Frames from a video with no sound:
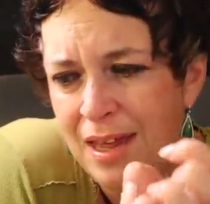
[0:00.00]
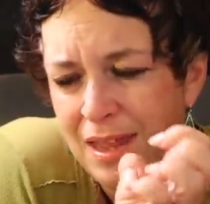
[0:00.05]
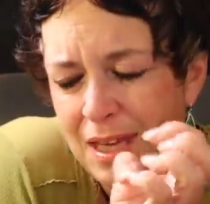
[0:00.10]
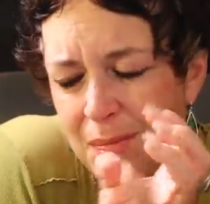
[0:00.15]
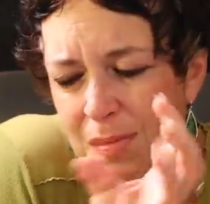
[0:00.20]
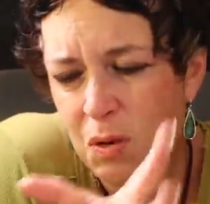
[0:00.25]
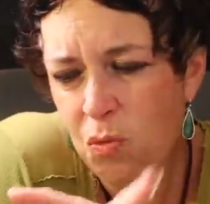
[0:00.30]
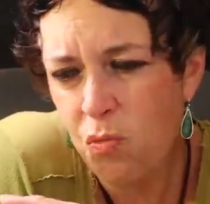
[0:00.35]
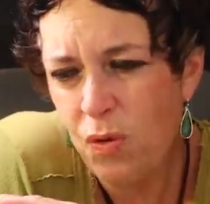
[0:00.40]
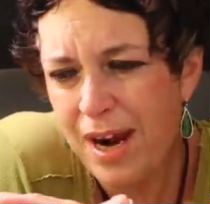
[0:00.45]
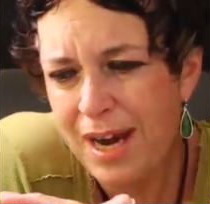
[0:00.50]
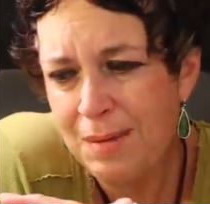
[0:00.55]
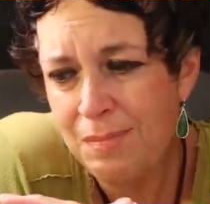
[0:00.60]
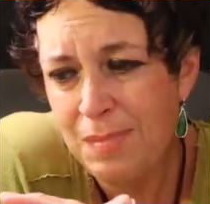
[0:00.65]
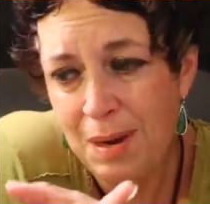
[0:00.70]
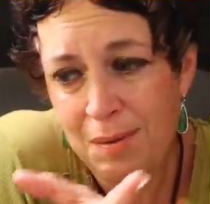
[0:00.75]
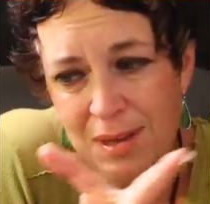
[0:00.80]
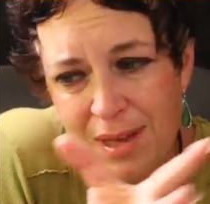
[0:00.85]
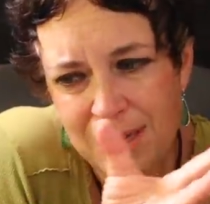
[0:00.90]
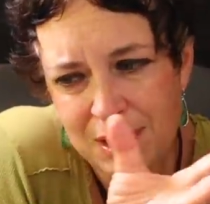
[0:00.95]
They've been waiting.
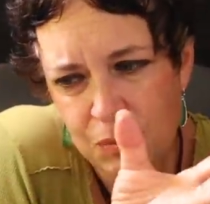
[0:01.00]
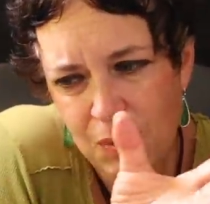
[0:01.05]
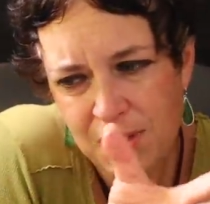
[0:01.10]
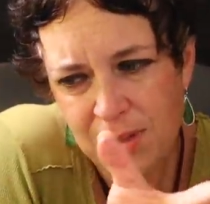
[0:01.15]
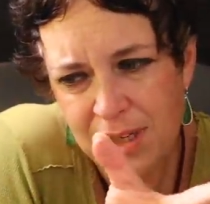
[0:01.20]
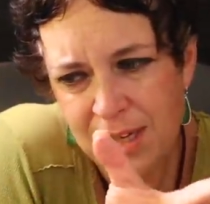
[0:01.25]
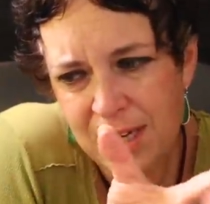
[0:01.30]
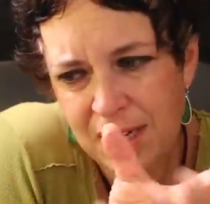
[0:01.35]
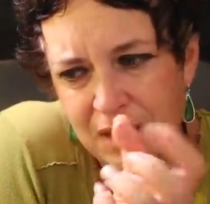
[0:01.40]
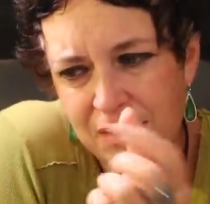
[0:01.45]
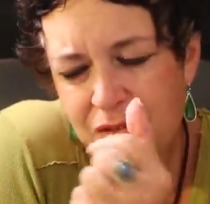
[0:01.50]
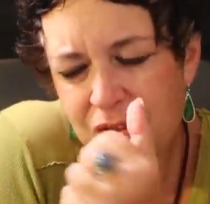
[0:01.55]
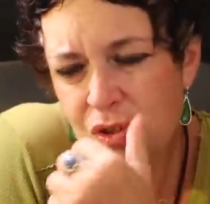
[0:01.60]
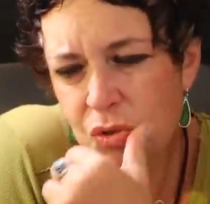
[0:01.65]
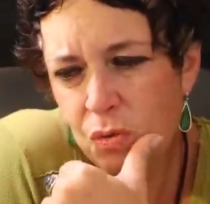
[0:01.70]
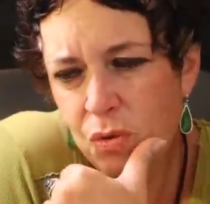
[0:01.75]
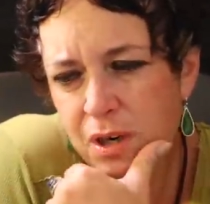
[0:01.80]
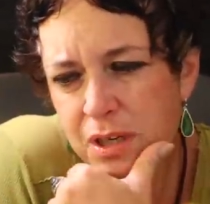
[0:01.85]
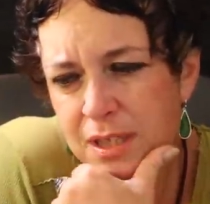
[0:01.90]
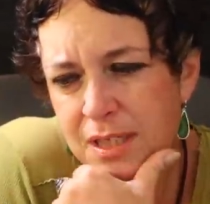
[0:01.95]
Maybe that's why the King of
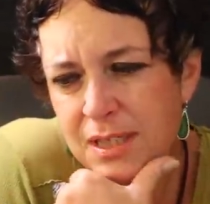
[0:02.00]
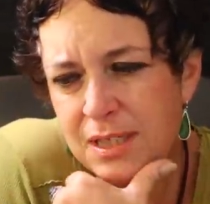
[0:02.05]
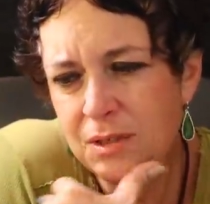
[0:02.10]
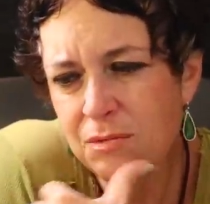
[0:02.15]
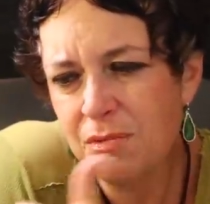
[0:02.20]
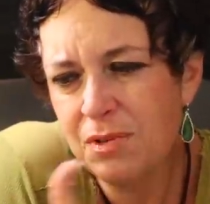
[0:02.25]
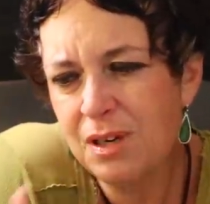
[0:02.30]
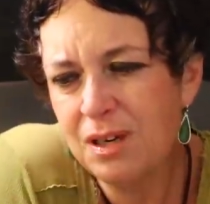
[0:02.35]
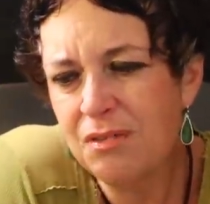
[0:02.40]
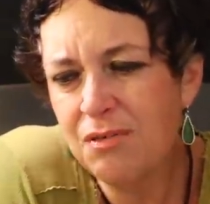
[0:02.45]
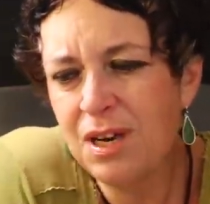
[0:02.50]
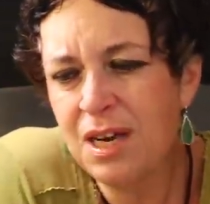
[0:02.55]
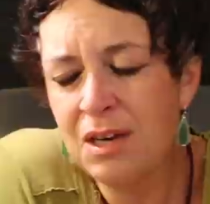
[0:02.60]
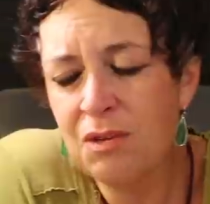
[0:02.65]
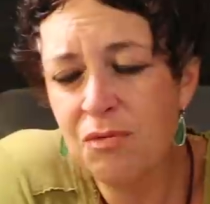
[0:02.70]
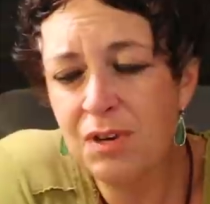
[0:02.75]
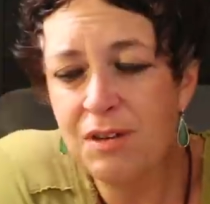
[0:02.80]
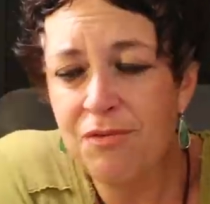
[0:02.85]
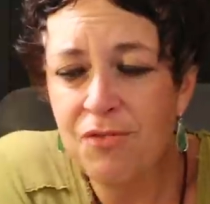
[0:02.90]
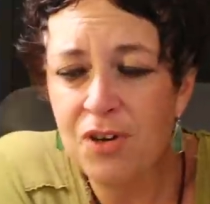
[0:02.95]
Swords is in, re-
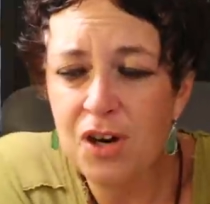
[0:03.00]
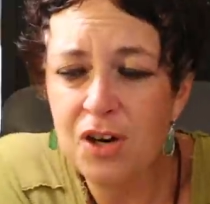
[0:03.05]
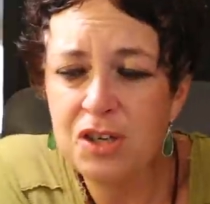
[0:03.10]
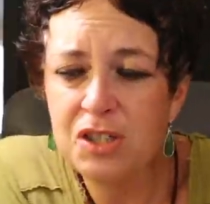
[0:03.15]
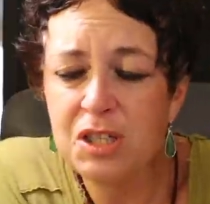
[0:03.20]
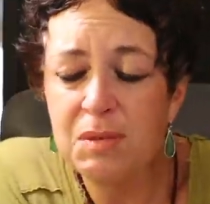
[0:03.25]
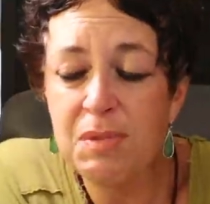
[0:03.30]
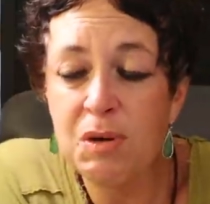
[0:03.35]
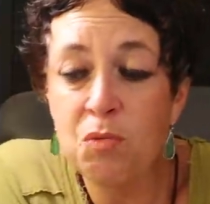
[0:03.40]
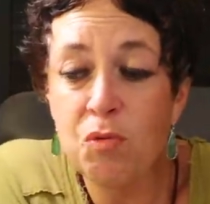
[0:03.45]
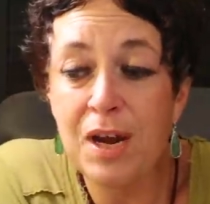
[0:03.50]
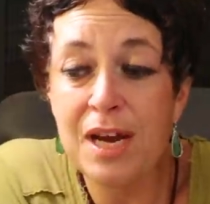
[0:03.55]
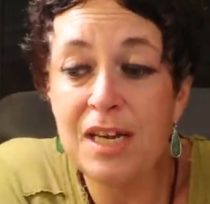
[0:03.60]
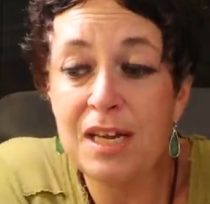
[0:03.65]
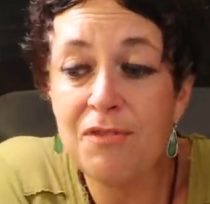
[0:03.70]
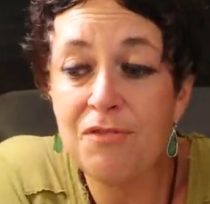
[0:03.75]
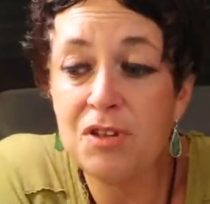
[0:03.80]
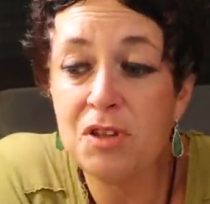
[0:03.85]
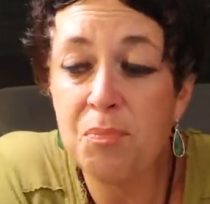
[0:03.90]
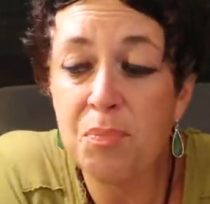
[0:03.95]
in reverse. They've been
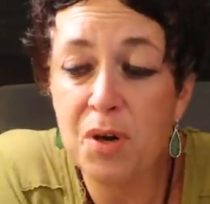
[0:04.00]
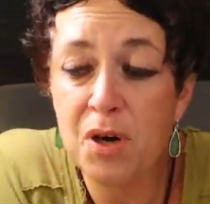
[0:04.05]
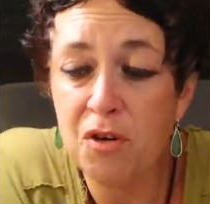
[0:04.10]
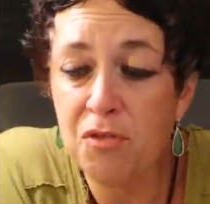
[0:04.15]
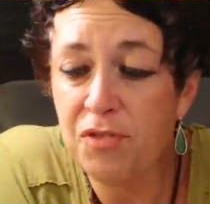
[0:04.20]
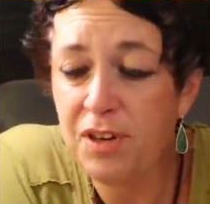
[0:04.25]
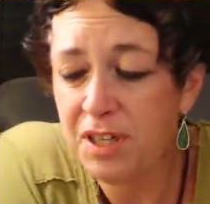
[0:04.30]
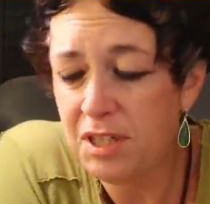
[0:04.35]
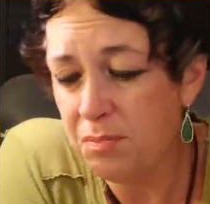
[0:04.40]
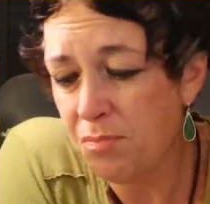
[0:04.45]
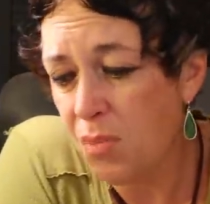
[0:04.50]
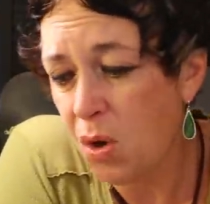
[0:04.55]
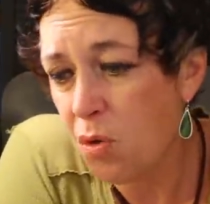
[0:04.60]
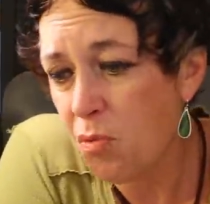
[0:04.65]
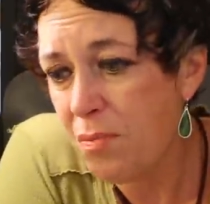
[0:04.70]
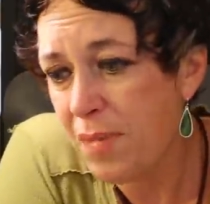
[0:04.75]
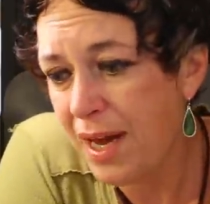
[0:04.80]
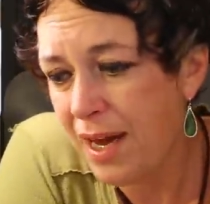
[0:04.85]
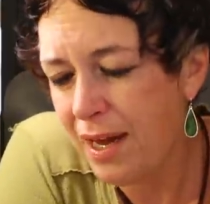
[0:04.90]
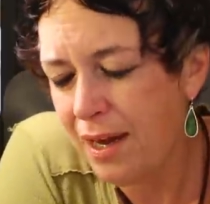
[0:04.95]
waiting for the perfect
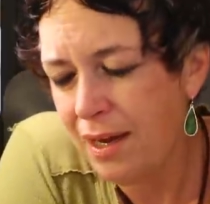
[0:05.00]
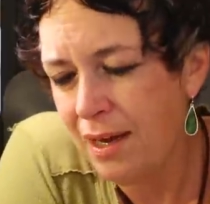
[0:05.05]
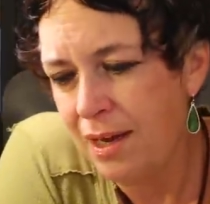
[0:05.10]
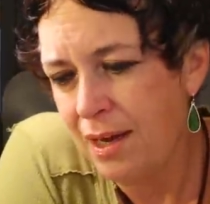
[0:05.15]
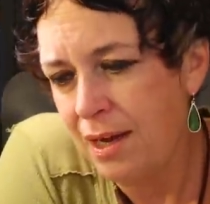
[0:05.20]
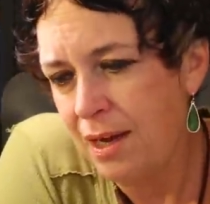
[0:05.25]
moment.